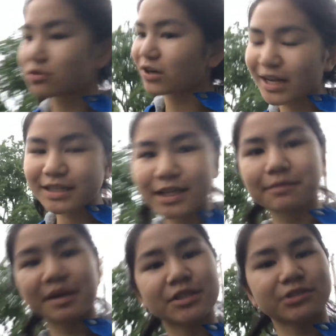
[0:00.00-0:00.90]

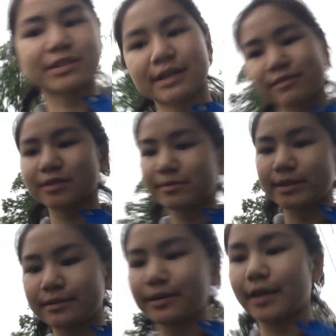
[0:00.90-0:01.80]
drastic measures have to be
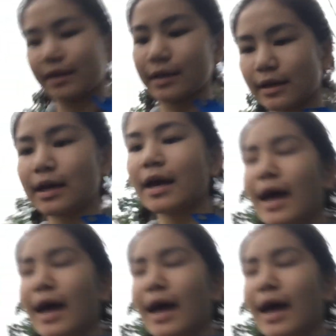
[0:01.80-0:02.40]
taken.